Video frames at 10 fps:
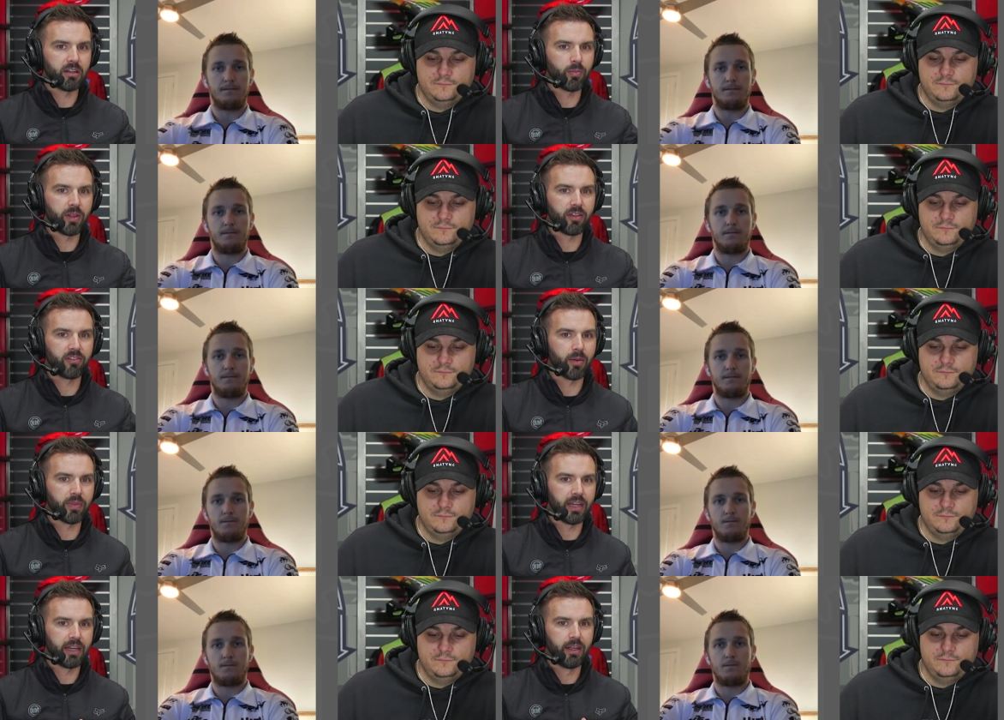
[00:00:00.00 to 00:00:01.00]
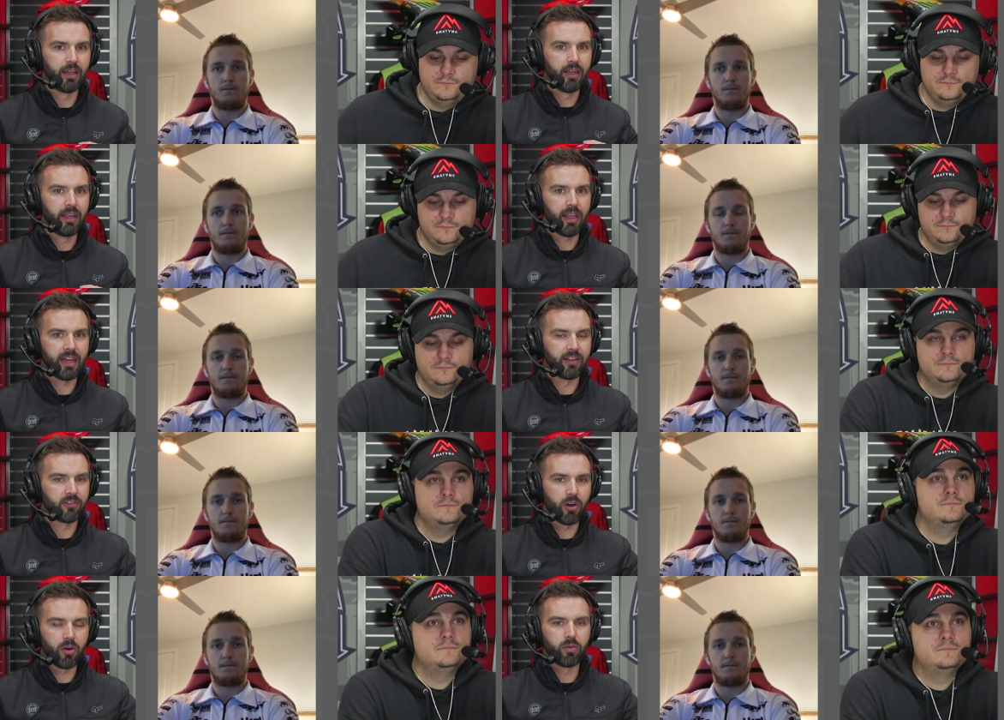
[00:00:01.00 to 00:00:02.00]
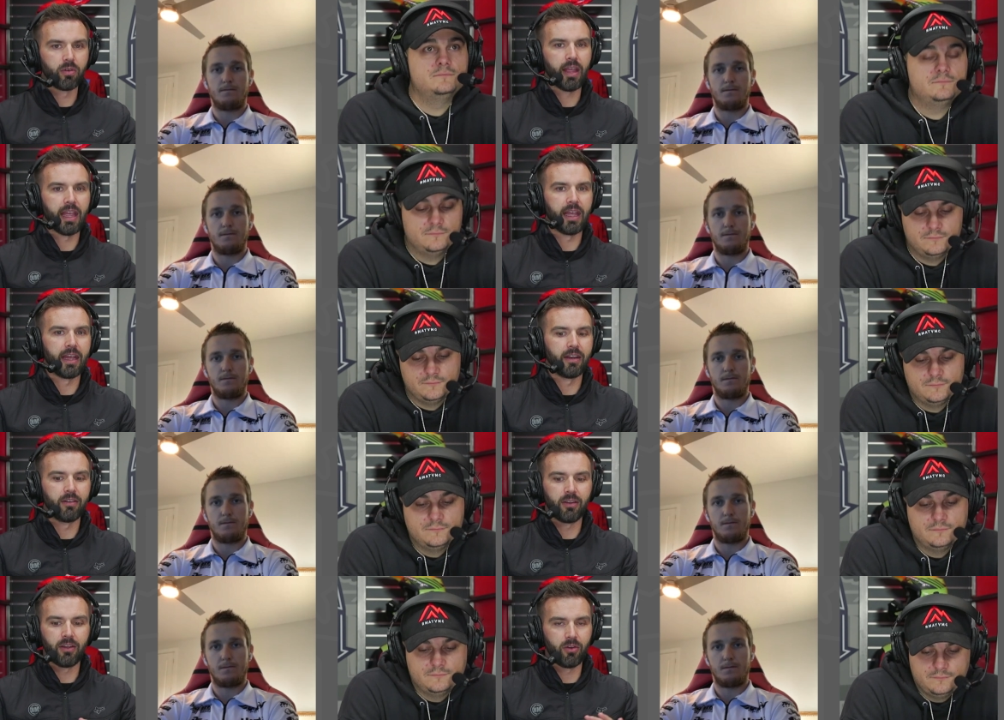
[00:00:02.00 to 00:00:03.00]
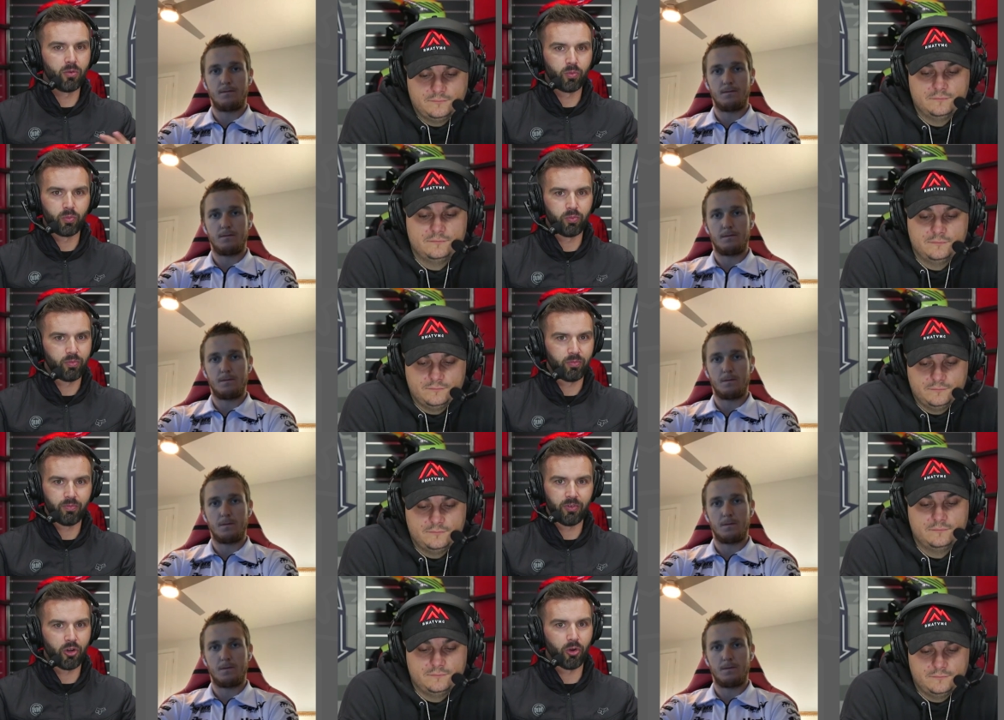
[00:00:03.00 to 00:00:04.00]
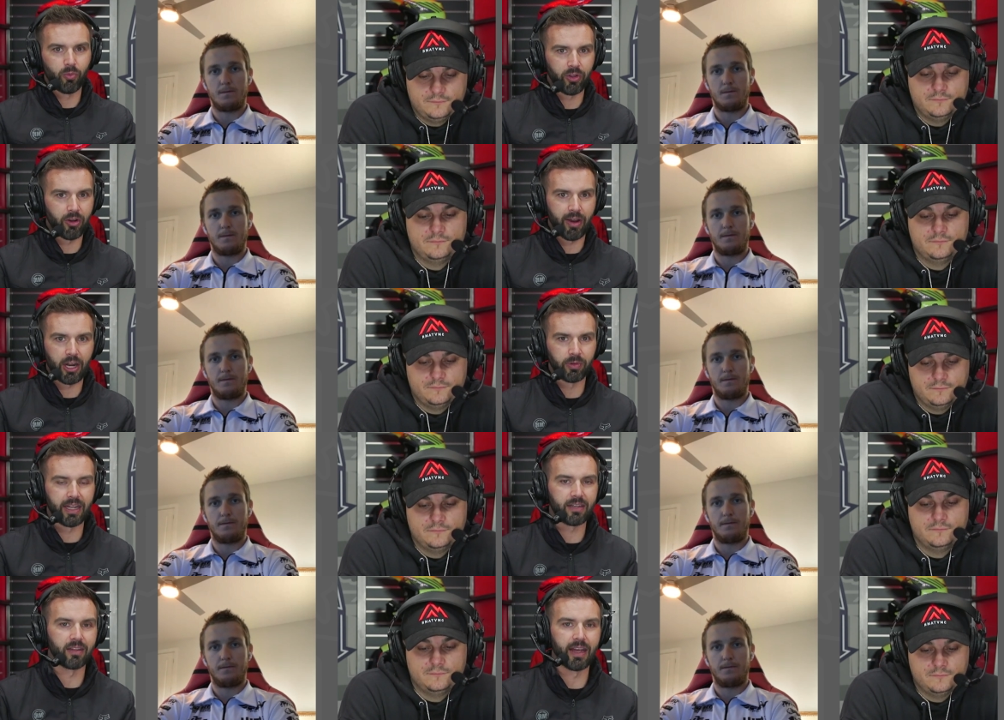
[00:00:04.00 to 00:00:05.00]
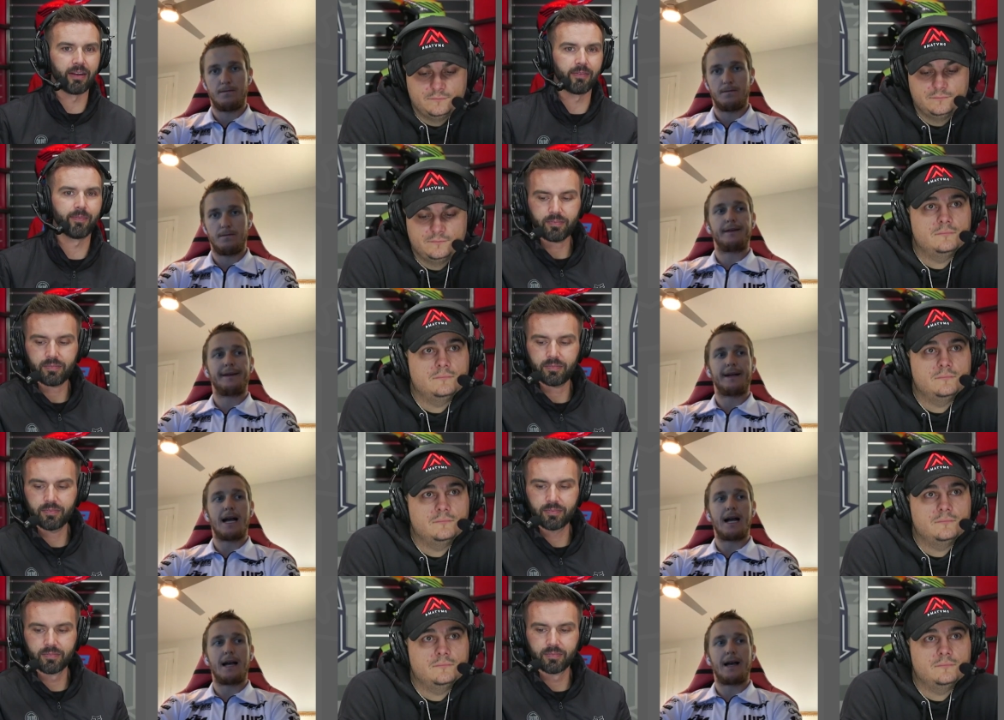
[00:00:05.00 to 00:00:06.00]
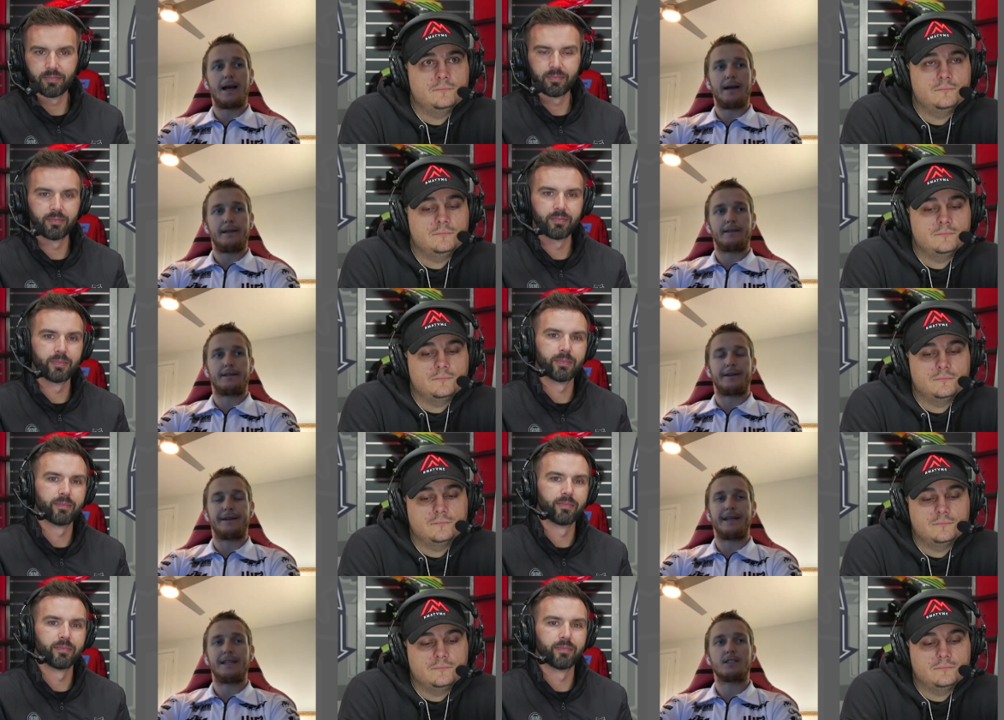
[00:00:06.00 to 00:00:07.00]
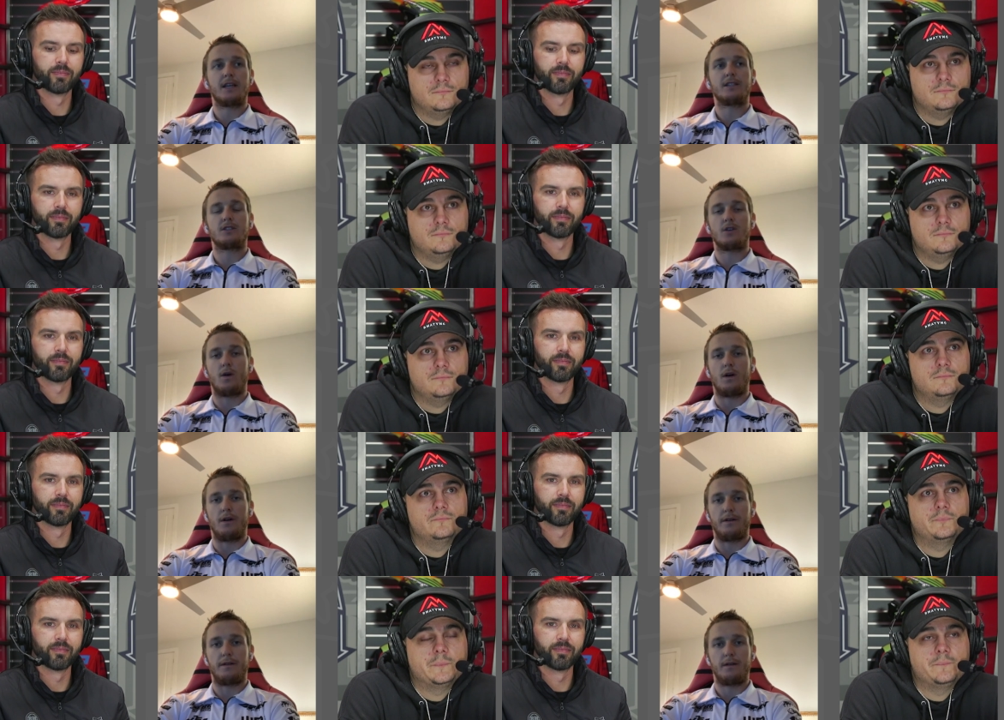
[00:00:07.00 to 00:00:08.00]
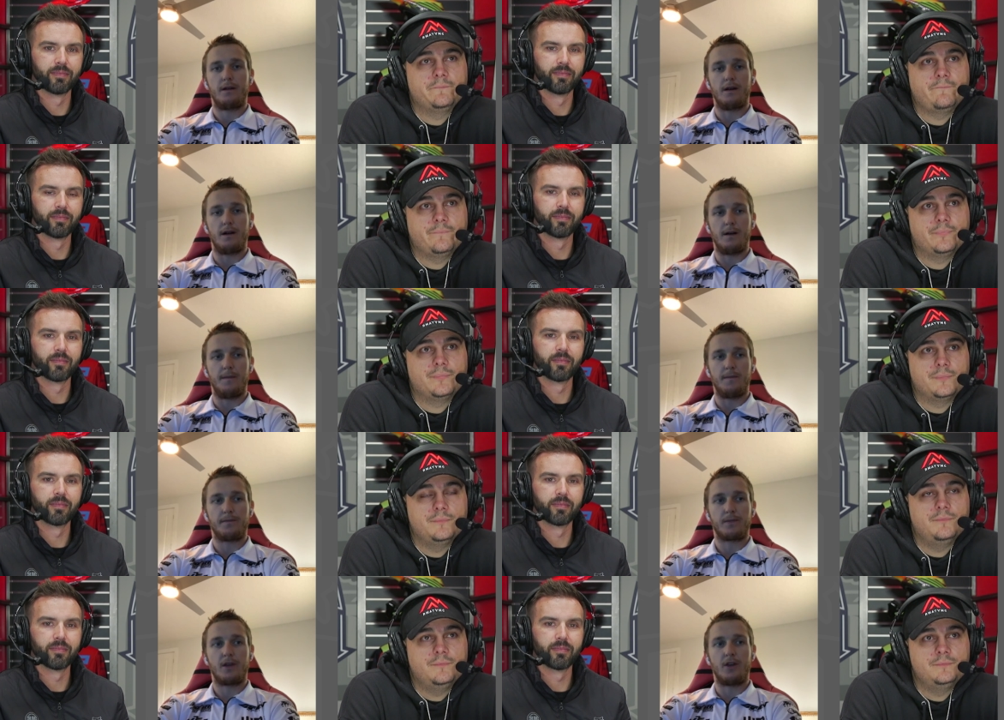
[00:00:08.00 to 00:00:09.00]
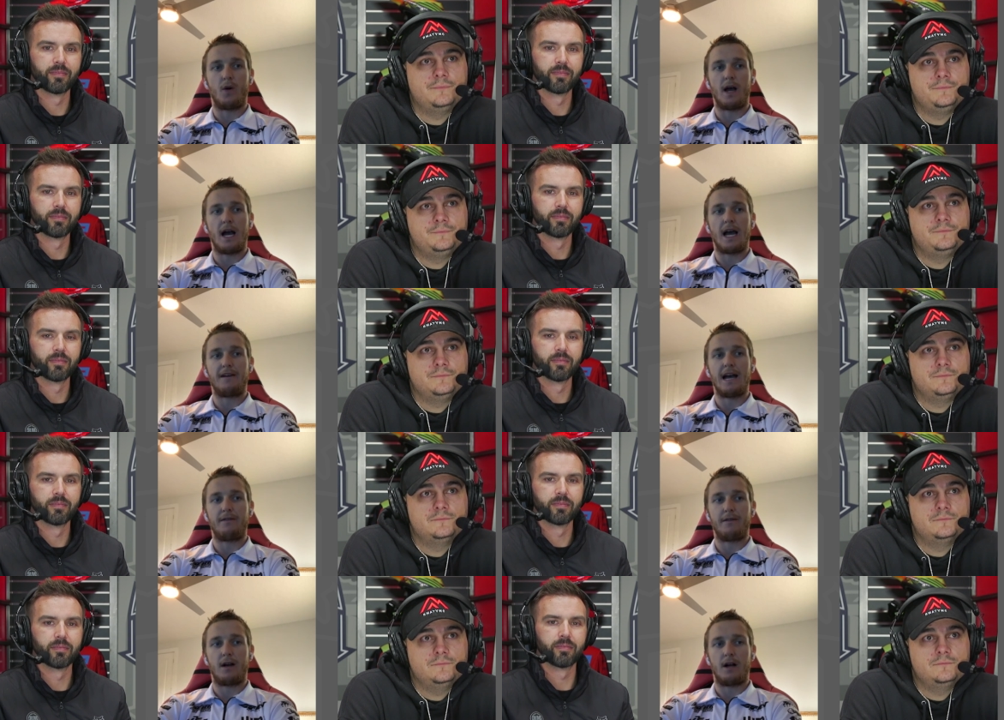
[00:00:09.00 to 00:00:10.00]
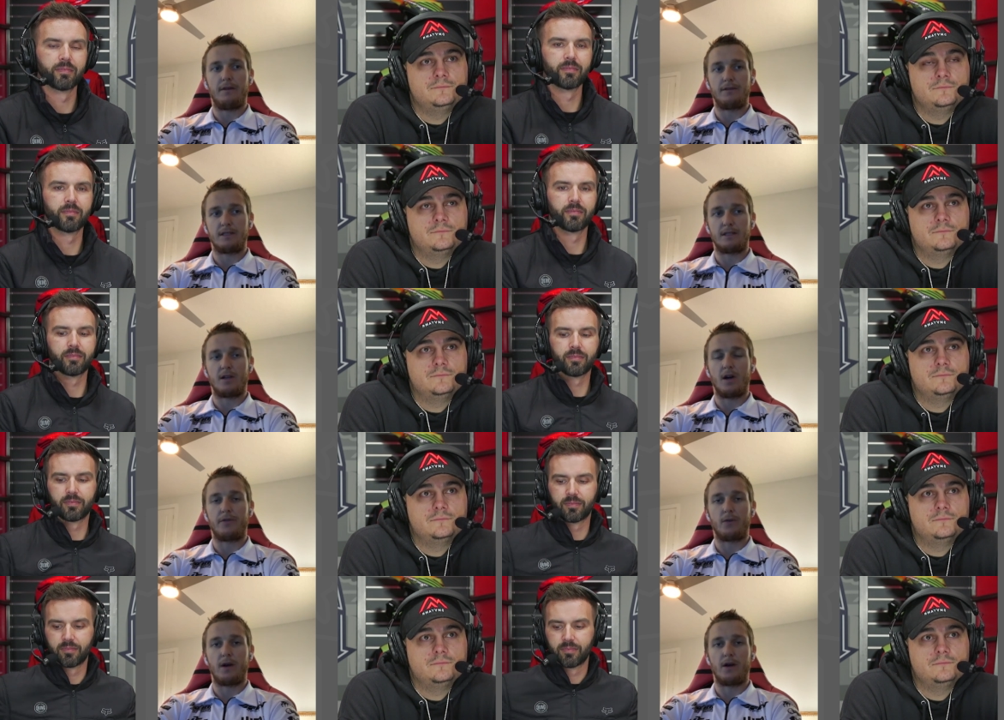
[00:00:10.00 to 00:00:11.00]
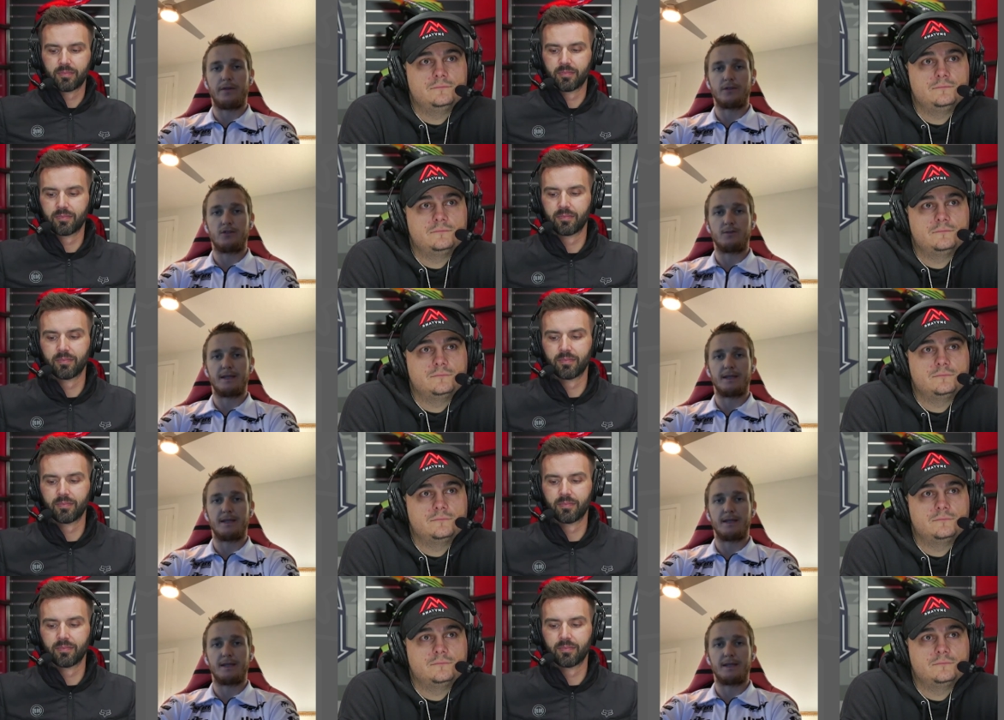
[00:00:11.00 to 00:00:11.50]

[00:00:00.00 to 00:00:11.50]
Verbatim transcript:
Speaker 1: with is something in its own and you you don't really know how to relate to that?
Speaker 2: Uh, it's it's so hard. Um, you know, I, I have obviously gone through health issues